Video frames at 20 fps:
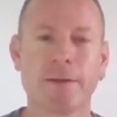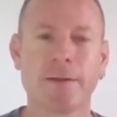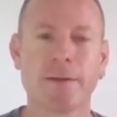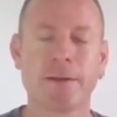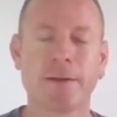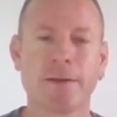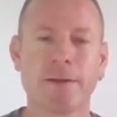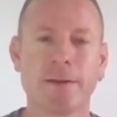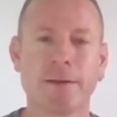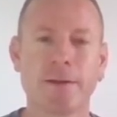
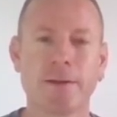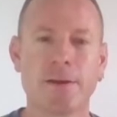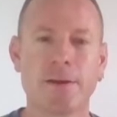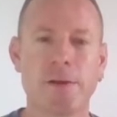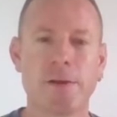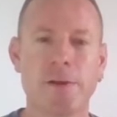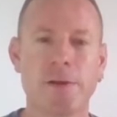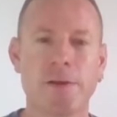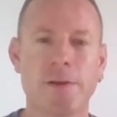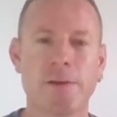
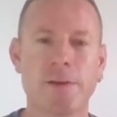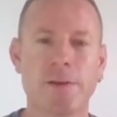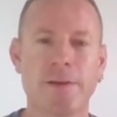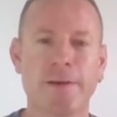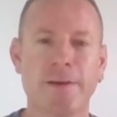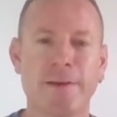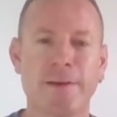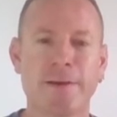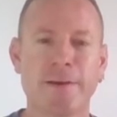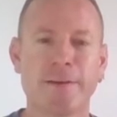
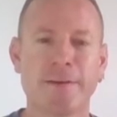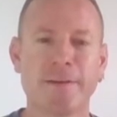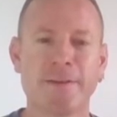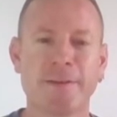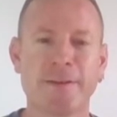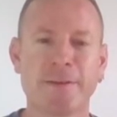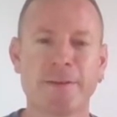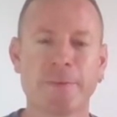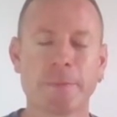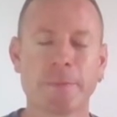
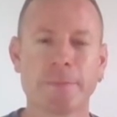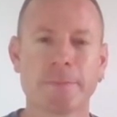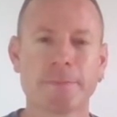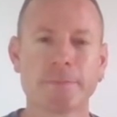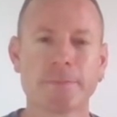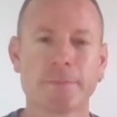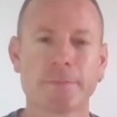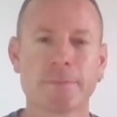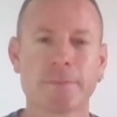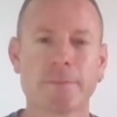
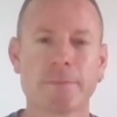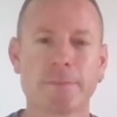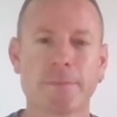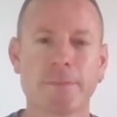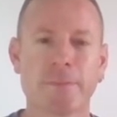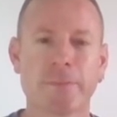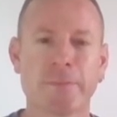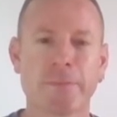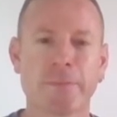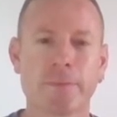
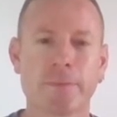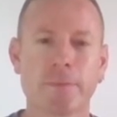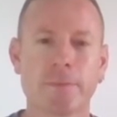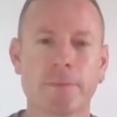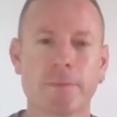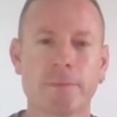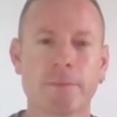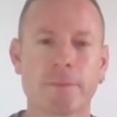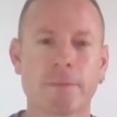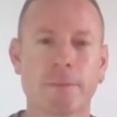
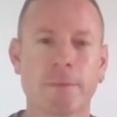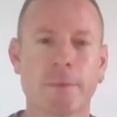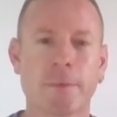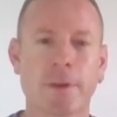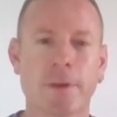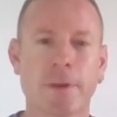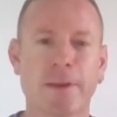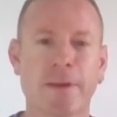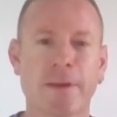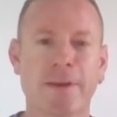
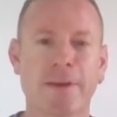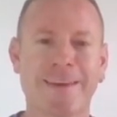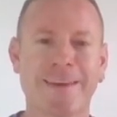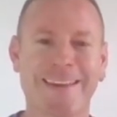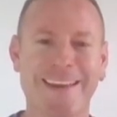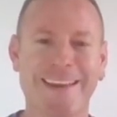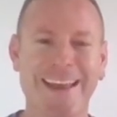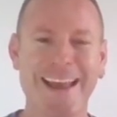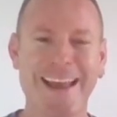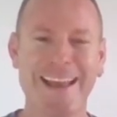
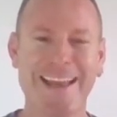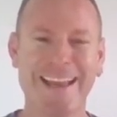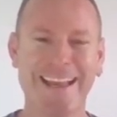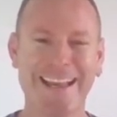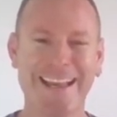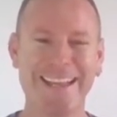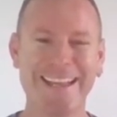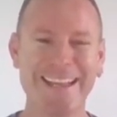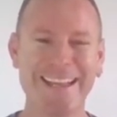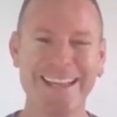
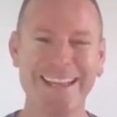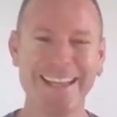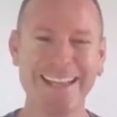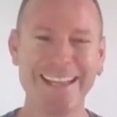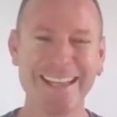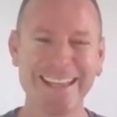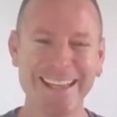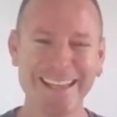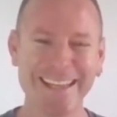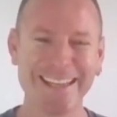
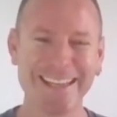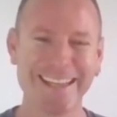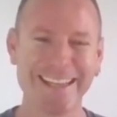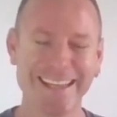(not speaking)